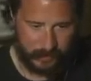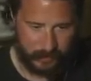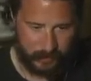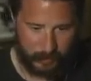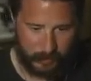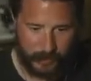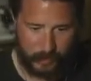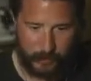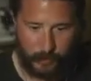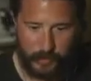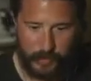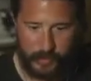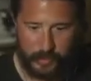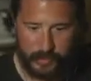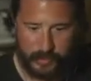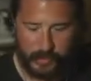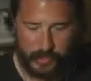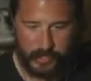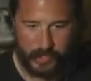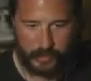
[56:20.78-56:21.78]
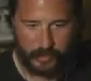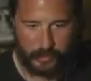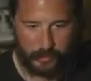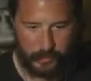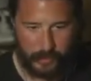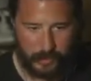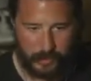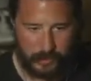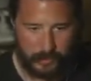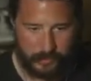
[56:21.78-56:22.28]
We're getting real intellectual
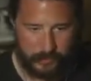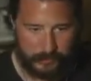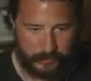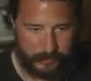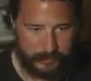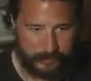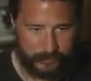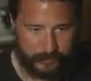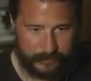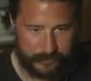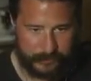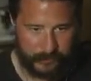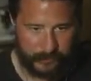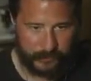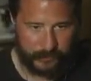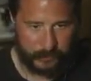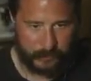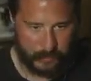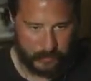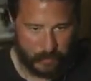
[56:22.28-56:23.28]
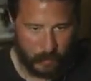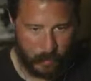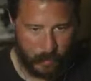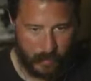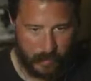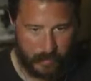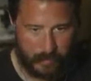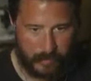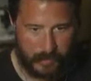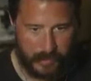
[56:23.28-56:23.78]
here while
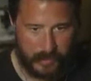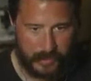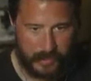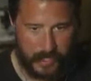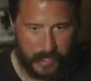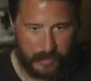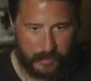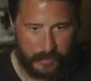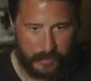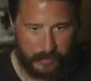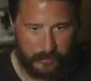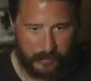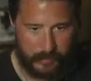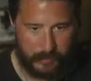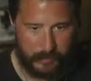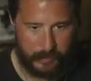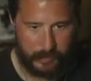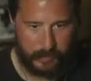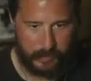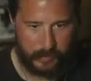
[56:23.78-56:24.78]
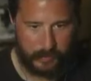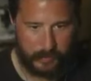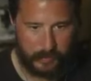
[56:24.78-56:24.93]
we play a game about football.